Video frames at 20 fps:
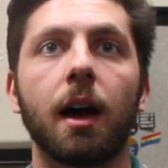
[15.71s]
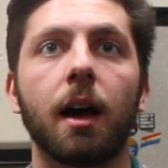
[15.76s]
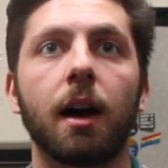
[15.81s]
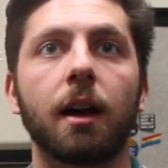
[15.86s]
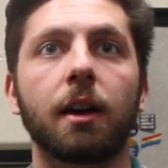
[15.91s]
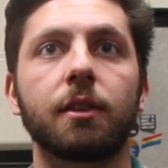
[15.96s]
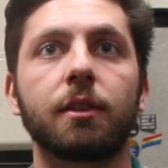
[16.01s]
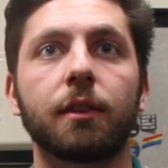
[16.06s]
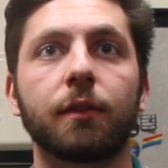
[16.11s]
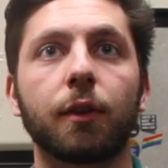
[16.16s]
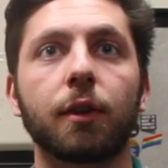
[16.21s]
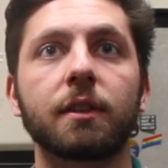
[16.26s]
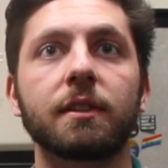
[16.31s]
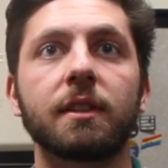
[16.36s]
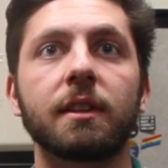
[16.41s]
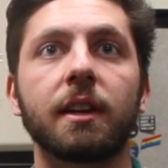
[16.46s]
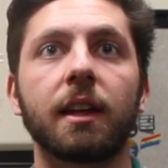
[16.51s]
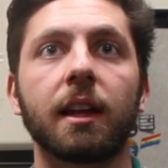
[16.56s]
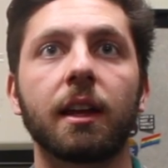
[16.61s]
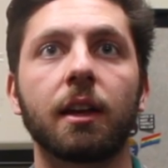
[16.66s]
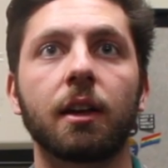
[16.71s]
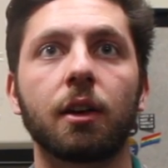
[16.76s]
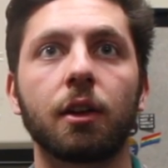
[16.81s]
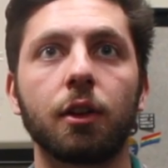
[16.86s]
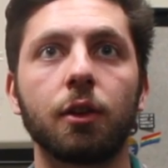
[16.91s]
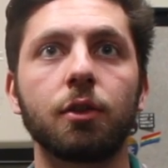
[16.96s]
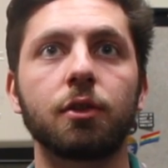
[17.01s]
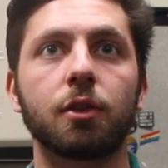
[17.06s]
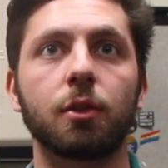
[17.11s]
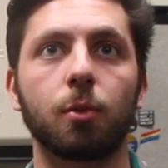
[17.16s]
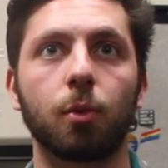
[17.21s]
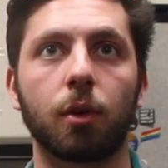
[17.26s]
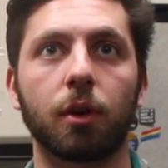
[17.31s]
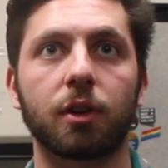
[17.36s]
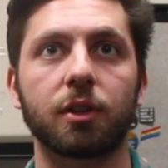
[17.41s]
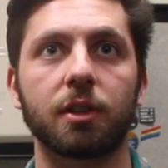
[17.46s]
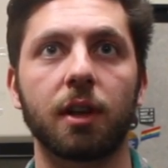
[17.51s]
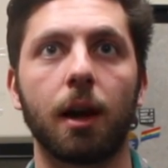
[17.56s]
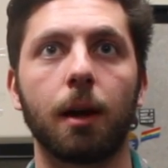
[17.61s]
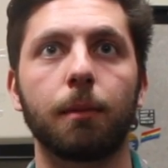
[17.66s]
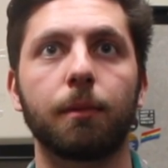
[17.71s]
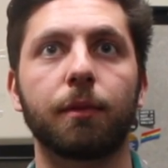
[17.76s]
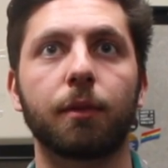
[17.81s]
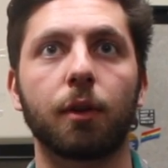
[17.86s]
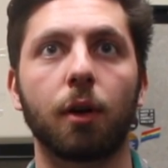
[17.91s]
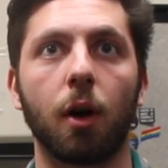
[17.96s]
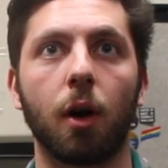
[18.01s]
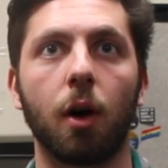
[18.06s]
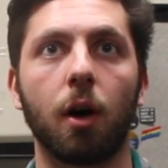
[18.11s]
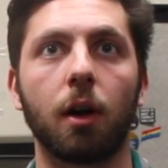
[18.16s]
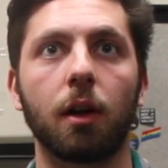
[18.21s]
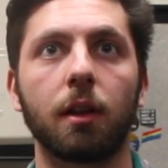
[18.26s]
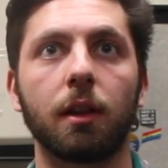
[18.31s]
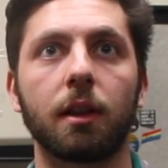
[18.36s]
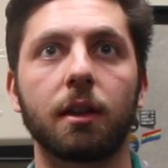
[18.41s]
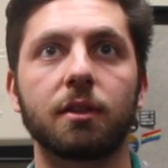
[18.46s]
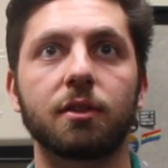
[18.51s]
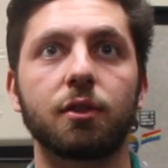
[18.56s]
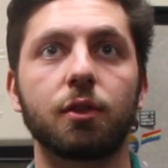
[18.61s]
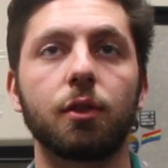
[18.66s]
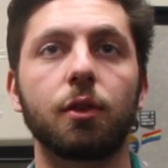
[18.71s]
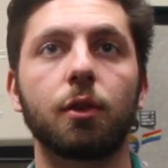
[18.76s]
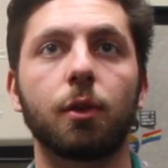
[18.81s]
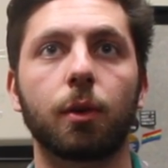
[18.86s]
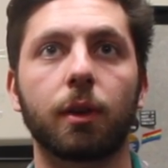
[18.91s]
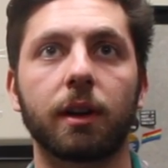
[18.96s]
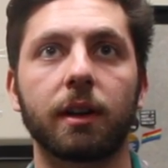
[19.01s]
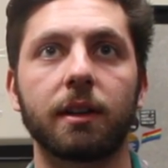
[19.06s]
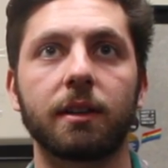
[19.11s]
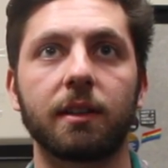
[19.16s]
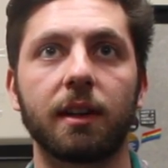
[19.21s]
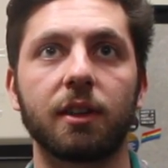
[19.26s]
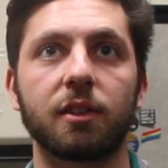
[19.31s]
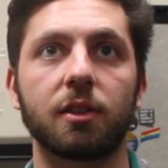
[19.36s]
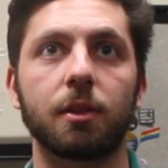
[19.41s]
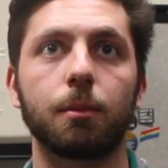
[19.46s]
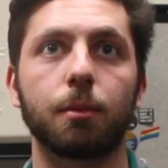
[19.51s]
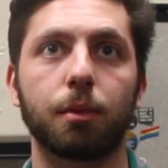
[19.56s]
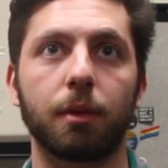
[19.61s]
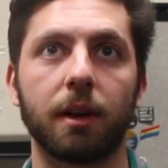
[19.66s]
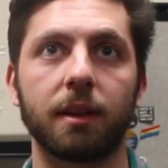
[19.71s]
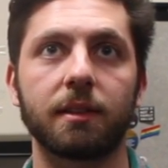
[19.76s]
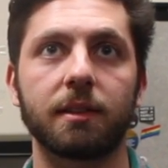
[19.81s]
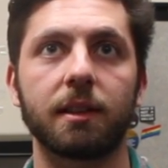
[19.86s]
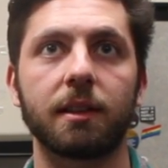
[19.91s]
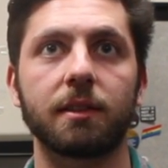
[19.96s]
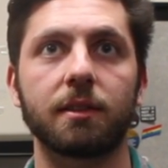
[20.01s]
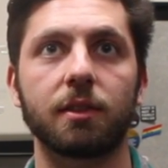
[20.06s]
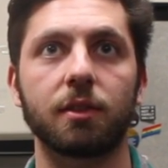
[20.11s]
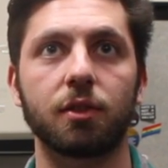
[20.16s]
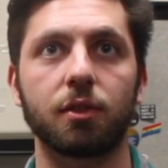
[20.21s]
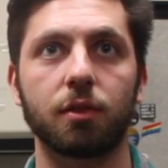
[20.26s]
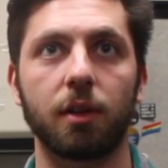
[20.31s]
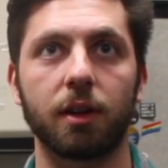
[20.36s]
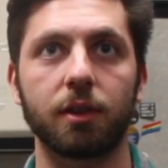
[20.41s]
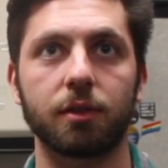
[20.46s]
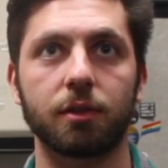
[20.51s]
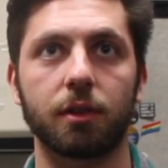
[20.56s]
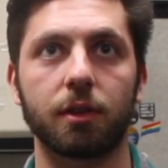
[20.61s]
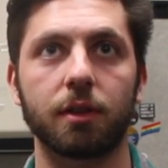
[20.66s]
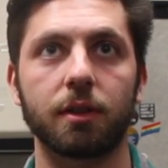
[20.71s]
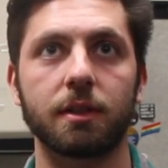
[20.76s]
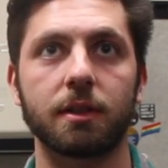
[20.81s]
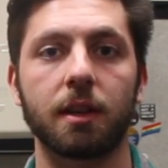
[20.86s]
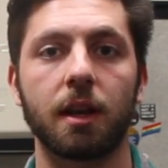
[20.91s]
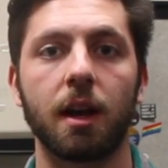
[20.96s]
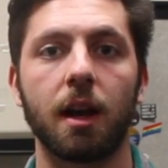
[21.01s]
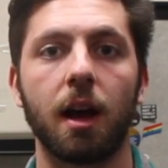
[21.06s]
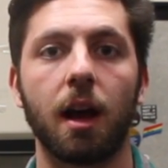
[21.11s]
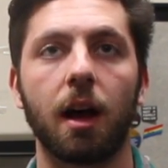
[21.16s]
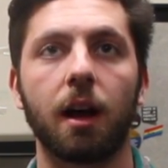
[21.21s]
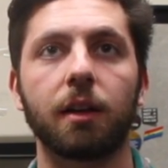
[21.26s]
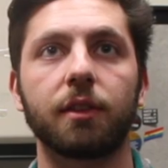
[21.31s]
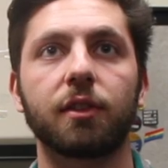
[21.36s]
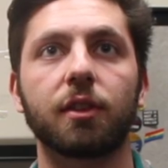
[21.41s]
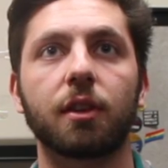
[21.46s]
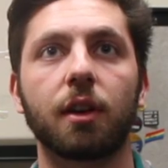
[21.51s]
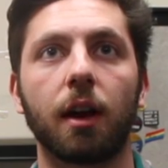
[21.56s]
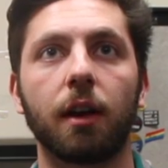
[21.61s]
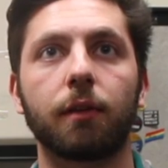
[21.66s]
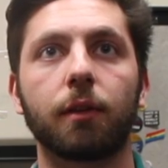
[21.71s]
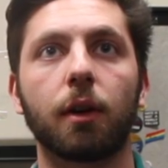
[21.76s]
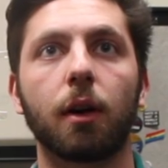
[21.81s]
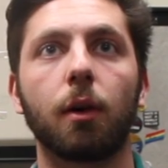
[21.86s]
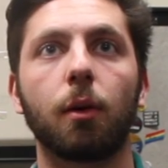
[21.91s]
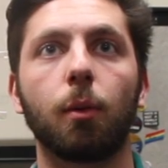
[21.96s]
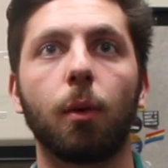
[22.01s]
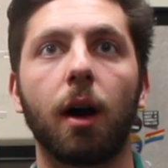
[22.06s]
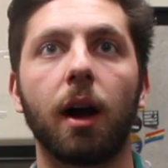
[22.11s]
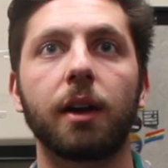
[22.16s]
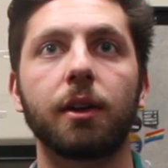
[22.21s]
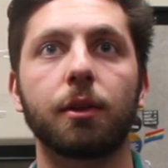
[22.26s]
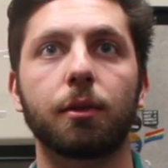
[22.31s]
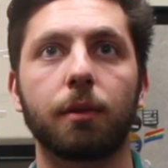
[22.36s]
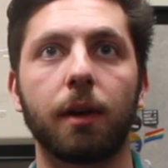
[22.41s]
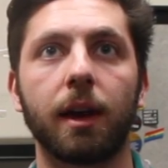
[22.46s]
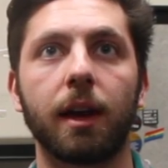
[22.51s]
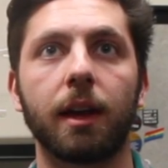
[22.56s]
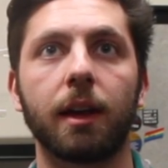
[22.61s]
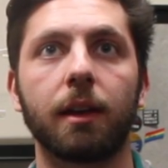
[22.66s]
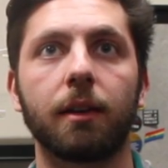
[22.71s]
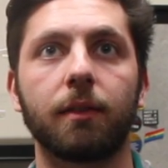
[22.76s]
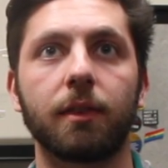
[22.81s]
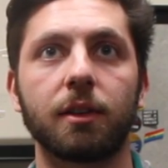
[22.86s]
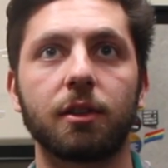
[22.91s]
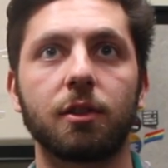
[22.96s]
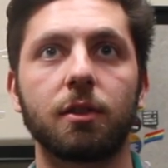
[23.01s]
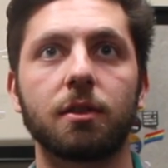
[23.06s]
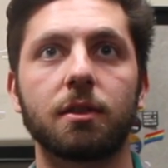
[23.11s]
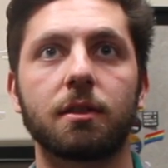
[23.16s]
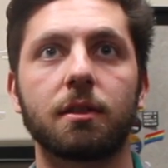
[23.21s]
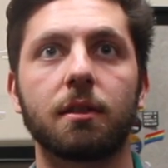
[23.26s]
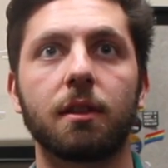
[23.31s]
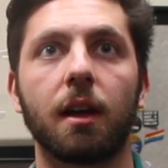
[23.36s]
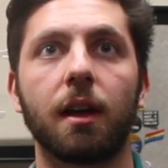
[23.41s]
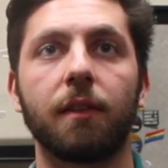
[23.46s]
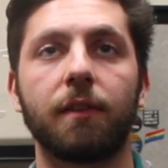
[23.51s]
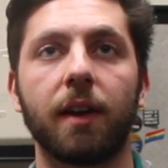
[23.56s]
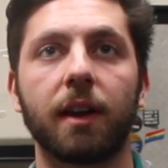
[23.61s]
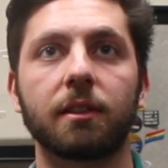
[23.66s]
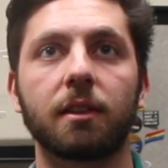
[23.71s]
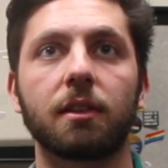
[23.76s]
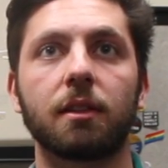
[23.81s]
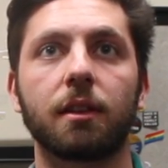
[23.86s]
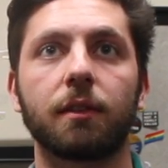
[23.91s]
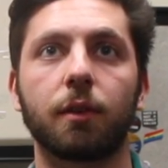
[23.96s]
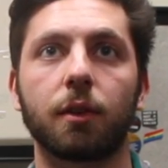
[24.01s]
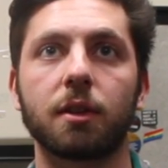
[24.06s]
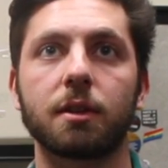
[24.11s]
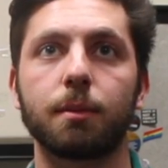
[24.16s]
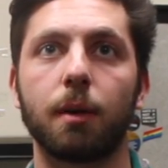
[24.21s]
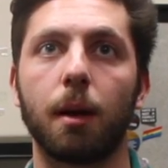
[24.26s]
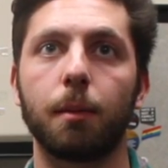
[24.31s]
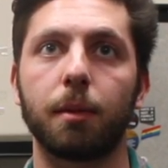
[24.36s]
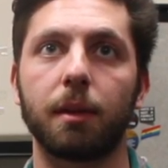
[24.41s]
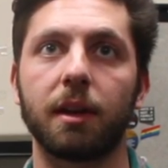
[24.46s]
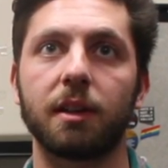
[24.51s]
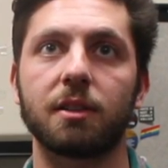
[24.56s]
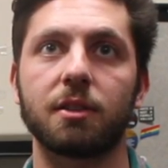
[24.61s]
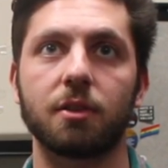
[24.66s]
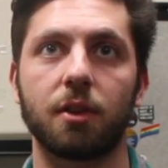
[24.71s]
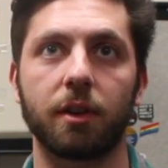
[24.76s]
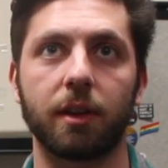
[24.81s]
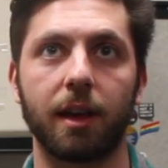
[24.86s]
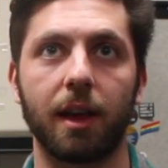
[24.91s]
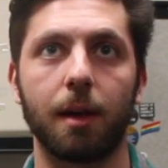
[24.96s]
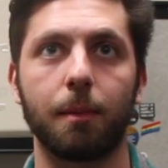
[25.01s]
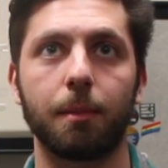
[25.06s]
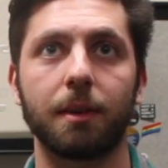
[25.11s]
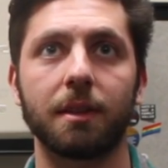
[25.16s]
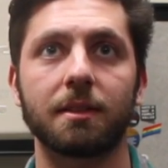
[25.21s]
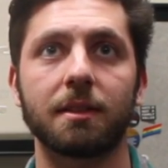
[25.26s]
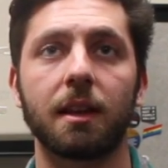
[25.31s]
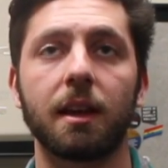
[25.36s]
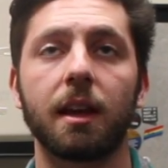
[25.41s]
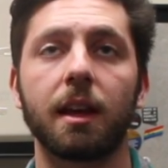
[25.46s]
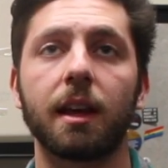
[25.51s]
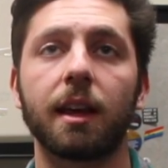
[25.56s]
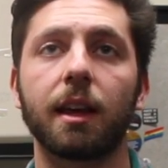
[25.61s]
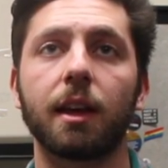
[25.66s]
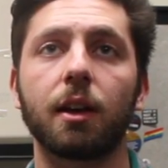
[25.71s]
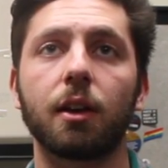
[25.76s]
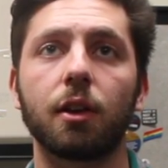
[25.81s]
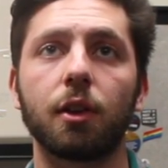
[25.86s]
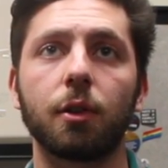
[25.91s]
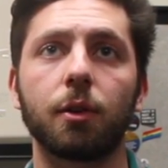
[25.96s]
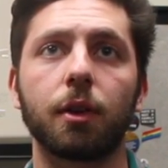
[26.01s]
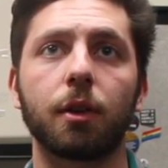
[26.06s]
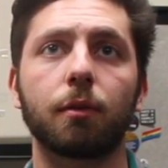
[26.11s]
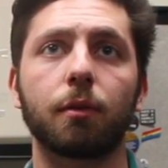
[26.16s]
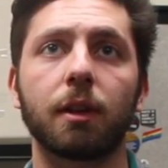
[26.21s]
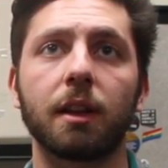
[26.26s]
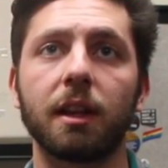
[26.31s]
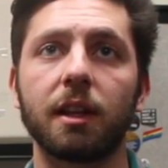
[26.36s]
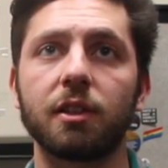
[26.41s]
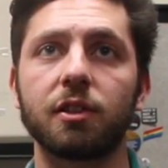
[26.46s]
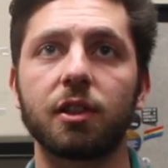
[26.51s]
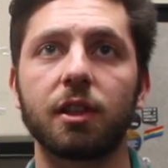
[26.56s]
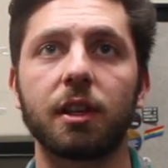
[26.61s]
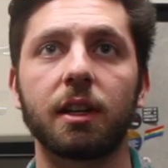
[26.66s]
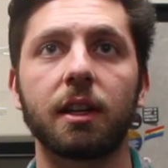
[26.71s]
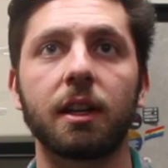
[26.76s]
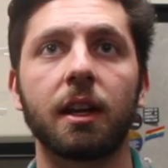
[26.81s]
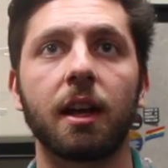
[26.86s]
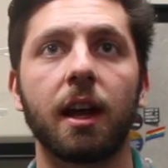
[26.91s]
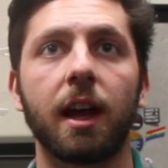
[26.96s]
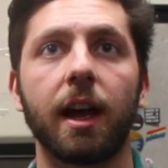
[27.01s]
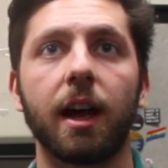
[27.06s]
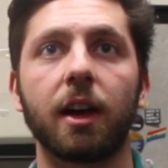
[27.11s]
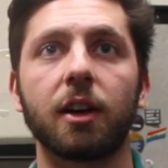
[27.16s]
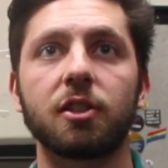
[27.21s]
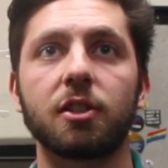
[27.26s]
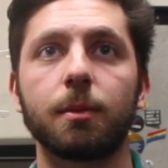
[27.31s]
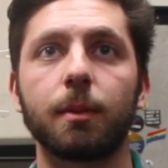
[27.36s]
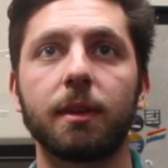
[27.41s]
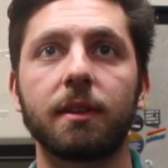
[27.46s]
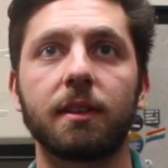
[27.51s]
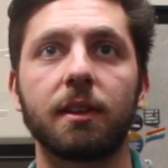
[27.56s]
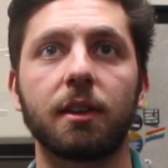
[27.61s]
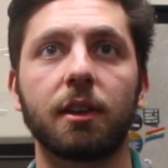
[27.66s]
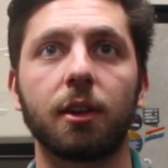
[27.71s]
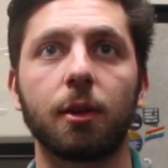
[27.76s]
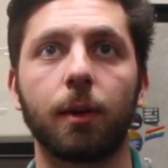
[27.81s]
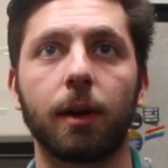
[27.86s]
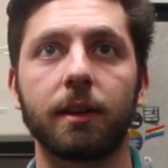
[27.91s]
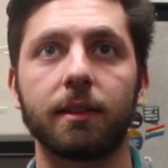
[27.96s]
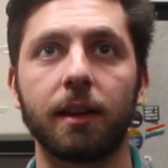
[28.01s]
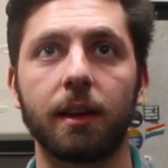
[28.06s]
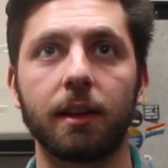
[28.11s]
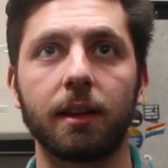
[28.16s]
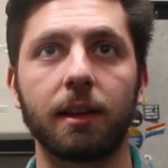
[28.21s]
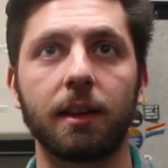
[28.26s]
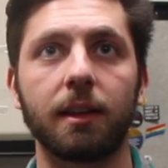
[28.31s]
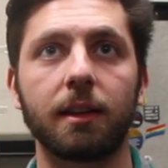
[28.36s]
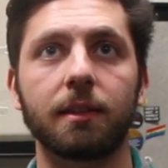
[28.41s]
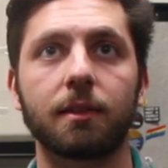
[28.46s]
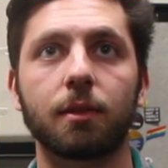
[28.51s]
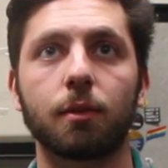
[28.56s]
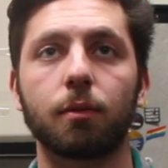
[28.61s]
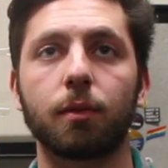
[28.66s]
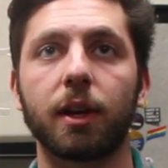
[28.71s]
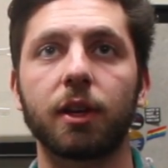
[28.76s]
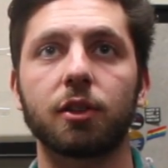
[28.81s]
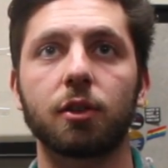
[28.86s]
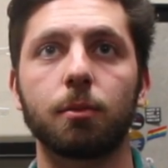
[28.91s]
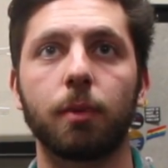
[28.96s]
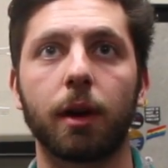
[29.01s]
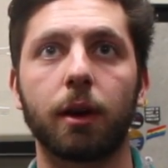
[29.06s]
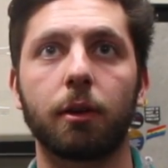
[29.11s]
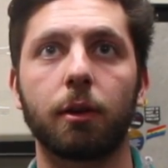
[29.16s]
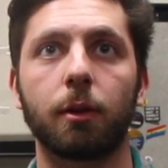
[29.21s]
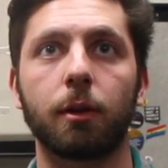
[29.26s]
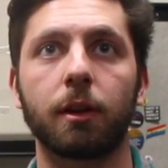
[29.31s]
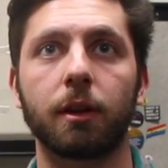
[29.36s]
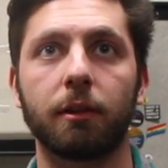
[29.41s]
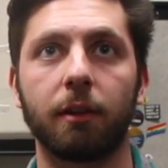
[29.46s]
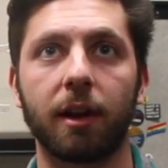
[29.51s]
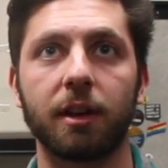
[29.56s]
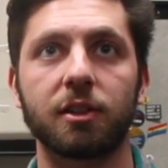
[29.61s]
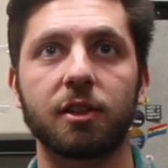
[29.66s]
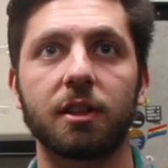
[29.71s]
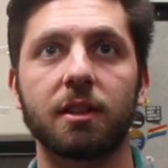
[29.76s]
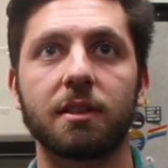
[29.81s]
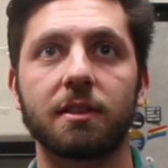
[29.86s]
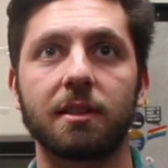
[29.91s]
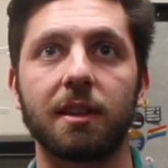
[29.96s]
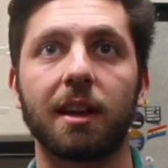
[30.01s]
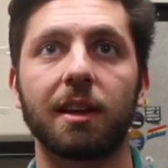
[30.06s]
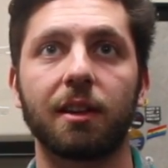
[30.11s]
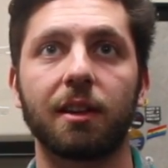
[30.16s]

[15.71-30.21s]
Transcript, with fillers: uh, diversity and inclusion workshop for all student organization presidents and treasurers uh, to cover a wide array of issues affecting diverse populations on campus, including religion, LGBTQ identities, racial microaggressions,